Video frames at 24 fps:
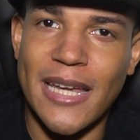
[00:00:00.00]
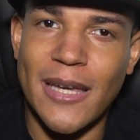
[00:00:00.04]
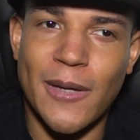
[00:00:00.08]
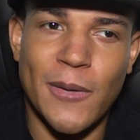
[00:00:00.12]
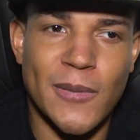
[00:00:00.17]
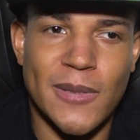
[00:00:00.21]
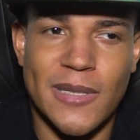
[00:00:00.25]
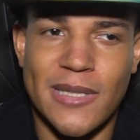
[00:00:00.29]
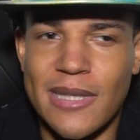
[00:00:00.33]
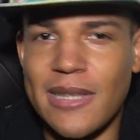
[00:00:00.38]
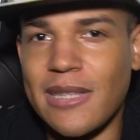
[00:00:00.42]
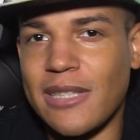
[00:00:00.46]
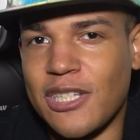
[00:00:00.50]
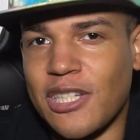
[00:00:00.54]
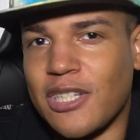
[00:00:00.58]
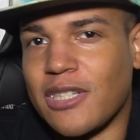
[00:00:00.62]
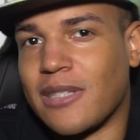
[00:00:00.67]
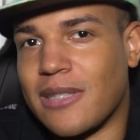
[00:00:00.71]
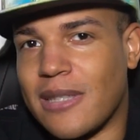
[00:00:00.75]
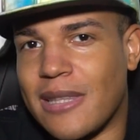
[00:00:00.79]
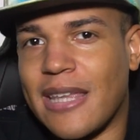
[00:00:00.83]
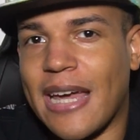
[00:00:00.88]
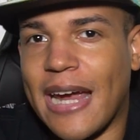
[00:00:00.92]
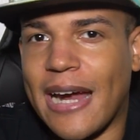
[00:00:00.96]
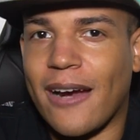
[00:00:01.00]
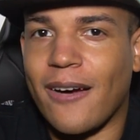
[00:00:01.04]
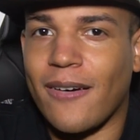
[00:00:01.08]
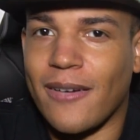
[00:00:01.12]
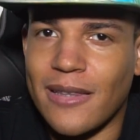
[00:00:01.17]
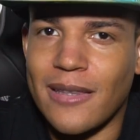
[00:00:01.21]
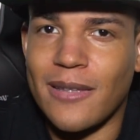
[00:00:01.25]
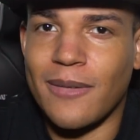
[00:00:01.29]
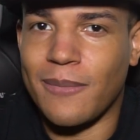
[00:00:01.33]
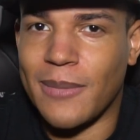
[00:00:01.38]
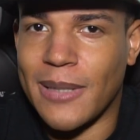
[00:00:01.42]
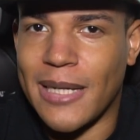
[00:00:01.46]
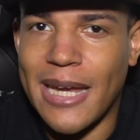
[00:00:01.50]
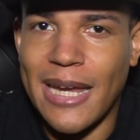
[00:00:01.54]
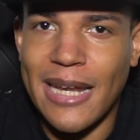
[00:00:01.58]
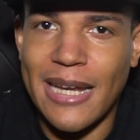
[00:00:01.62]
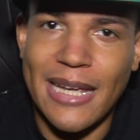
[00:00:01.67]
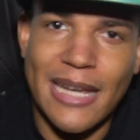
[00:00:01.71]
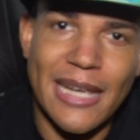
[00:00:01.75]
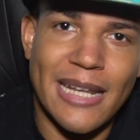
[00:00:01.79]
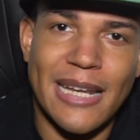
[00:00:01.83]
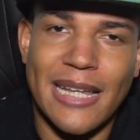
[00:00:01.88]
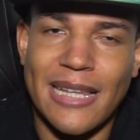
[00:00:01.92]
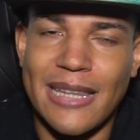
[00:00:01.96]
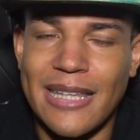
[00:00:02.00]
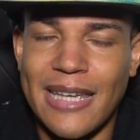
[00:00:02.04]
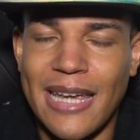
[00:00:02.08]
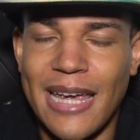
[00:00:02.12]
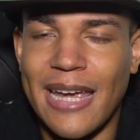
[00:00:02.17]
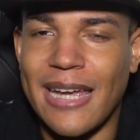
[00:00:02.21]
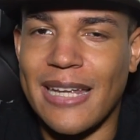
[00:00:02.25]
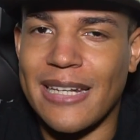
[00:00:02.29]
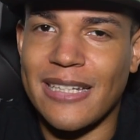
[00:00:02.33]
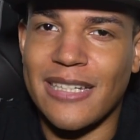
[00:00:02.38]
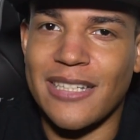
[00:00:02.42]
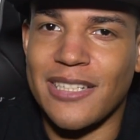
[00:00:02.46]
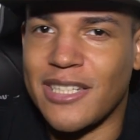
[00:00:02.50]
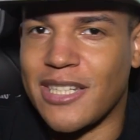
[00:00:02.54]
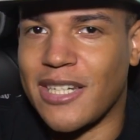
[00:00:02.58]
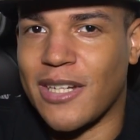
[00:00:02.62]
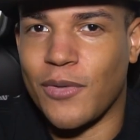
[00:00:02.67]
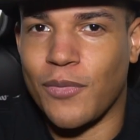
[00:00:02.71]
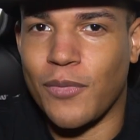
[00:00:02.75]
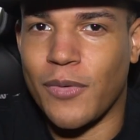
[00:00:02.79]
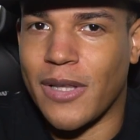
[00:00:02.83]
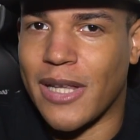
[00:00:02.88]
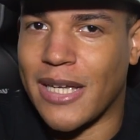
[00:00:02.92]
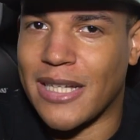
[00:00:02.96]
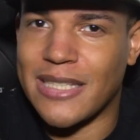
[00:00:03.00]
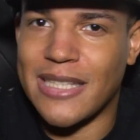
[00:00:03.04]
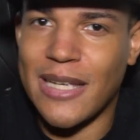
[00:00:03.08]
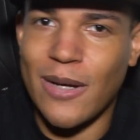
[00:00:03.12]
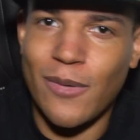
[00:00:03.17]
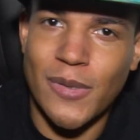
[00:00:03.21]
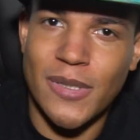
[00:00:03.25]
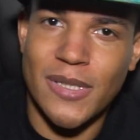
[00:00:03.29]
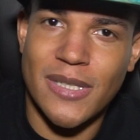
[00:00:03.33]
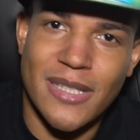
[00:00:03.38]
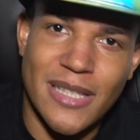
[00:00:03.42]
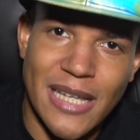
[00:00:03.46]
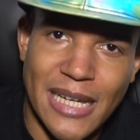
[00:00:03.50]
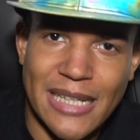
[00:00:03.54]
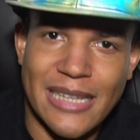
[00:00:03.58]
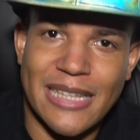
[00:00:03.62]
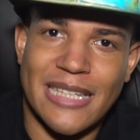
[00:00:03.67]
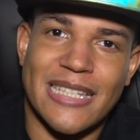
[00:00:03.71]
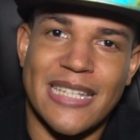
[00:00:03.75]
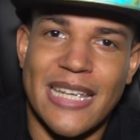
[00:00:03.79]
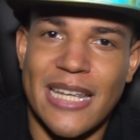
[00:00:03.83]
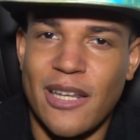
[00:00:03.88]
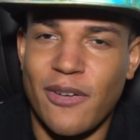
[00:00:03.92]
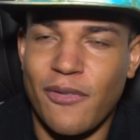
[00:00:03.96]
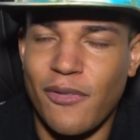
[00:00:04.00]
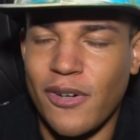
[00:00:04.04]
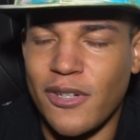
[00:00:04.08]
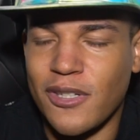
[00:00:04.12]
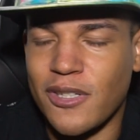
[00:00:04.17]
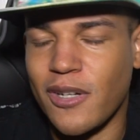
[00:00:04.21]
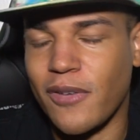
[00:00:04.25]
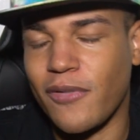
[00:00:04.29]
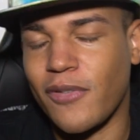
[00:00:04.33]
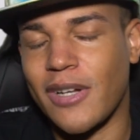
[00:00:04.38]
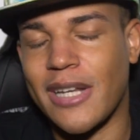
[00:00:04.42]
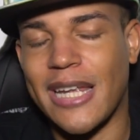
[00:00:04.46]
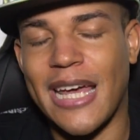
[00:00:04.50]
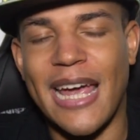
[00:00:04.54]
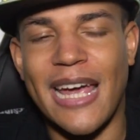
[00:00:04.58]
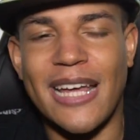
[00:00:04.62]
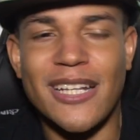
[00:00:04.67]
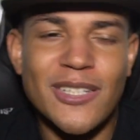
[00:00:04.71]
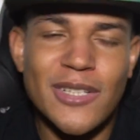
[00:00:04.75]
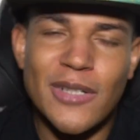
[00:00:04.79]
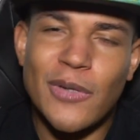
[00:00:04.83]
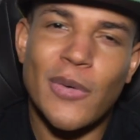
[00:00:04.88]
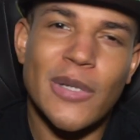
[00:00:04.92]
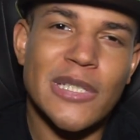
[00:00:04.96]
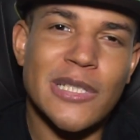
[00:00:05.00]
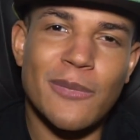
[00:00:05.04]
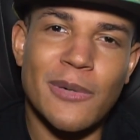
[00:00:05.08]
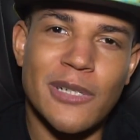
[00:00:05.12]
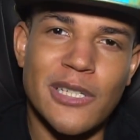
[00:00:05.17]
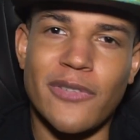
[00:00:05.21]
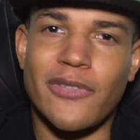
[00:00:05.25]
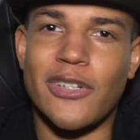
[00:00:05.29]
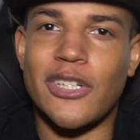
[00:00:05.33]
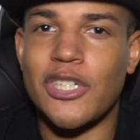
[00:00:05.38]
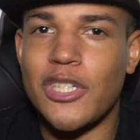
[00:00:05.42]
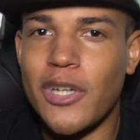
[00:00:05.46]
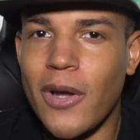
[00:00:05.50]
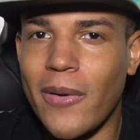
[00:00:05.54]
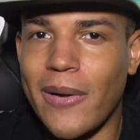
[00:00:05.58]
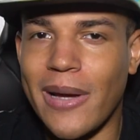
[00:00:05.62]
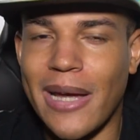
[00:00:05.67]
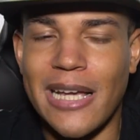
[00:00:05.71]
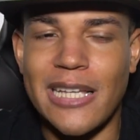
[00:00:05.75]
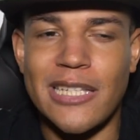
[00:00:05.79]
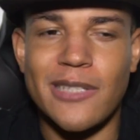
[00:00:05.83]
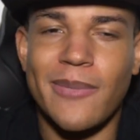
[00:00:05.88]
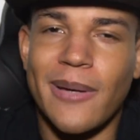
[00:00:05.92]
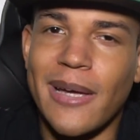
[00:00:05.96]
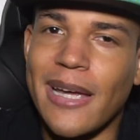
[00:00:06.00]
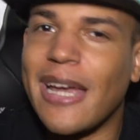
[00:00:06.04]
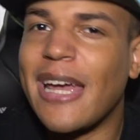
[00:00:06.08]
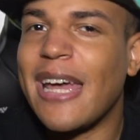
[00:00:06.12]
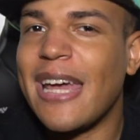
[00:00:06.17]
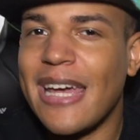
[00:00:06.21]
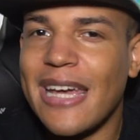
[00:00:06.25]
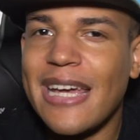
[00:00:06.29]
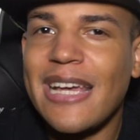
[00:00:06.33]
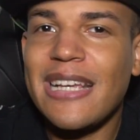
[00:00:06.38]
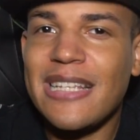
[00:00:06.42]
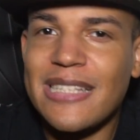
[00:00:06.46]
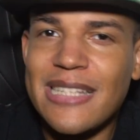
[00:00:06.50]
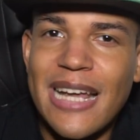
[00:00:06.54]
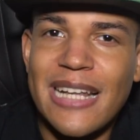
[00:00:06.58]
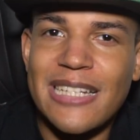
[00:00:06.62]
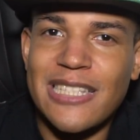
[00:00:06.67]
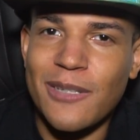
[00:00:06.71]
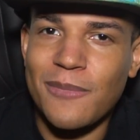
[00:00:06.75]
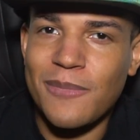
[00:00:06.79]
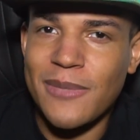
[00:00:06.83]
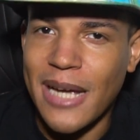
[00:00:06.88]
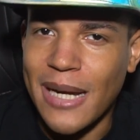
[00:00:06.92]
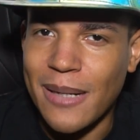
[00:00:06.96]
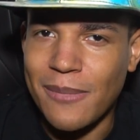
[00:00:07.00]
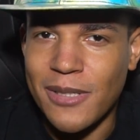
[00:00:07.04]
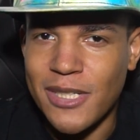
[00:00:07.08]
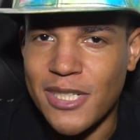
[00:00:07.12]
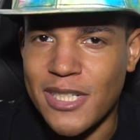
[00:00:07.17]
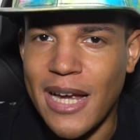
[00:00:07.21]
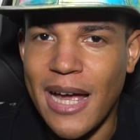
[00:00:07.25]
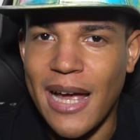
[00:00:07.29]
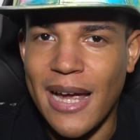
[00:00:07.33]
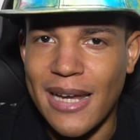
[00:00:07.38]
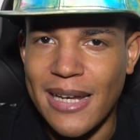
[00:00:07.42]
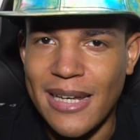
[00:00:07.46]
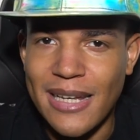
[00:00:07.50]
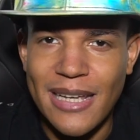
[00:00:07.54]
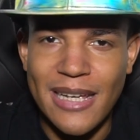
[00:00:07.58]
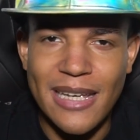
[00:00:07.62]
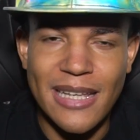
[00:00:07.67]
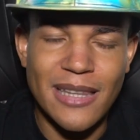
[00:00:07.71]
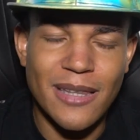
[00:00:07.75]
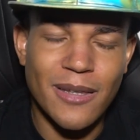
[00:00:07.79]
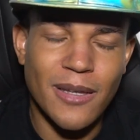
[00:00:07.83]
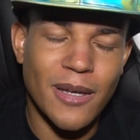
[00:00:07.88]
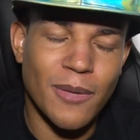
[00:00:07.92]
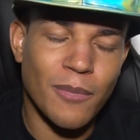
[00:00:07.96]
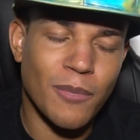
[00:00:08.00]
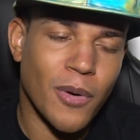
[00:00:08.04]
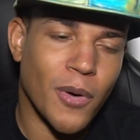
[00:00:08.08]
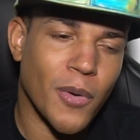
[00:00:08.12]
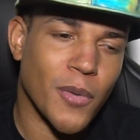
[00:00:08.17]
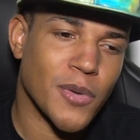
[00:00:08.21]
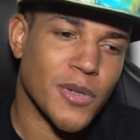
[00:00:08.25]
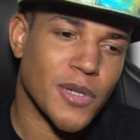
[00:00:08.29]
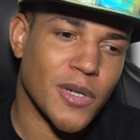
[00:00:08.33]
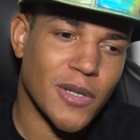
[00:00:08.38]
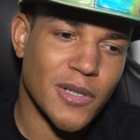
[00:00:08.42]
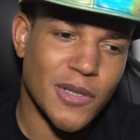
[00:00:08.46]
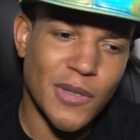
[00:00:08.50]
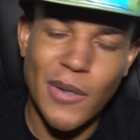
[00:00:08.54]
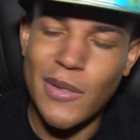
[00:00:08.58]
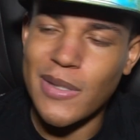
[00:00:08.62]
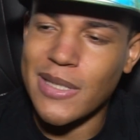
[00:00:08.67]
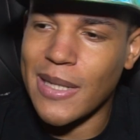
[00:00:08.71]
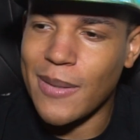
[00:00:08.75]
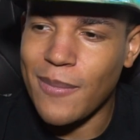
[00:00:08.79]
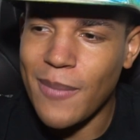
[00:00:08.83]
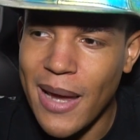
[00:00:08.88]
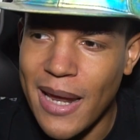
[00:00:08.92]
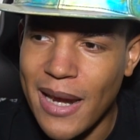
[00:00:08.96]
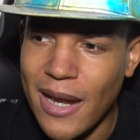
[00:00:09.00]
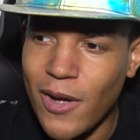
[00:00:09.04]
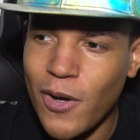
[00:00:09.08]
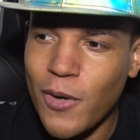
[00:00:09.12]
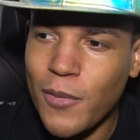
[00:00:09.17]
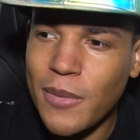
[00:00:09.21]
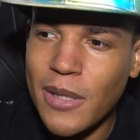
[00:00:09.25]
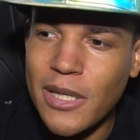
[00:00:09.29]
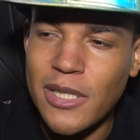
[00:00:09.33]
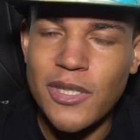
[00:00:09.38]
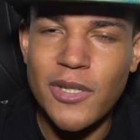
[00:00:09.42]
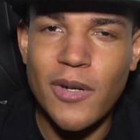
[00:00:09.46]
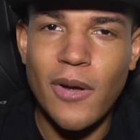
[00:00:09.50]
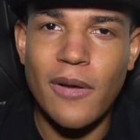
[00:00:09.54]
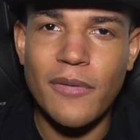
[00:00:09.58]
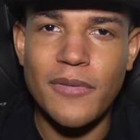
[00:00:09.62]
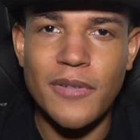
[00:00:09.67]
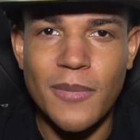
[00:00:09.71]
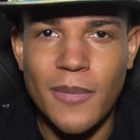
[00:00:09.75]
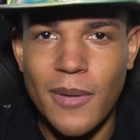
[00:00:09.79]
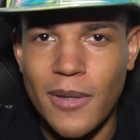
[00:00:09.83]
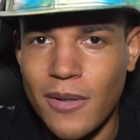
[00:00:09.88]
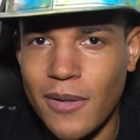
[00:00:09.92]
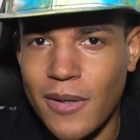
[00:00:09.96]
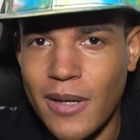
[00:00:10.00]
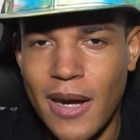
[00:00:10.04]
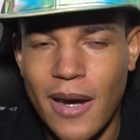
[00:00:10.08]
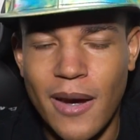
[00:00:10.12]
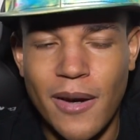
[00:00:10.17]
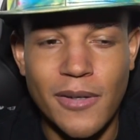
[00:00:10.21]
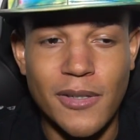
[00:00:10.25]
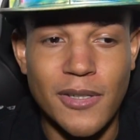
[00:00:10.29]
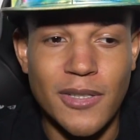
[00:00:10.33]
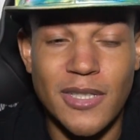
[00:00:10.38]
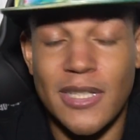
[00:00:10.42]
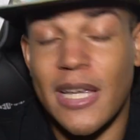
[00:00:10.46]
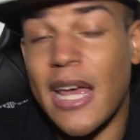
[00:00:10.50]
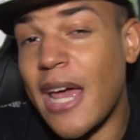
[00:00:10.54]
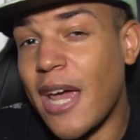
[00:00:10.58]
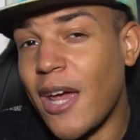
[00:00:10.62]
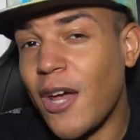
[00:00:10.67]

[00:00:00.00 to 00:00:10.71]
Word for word: He was just there at the beginning and at the end because she didn't realize that was like the skinny version of her dad. So it wasn't much of a showcase, but he's had some time to shine in in Boruto. So I was like, man, I hope they show off some other characters.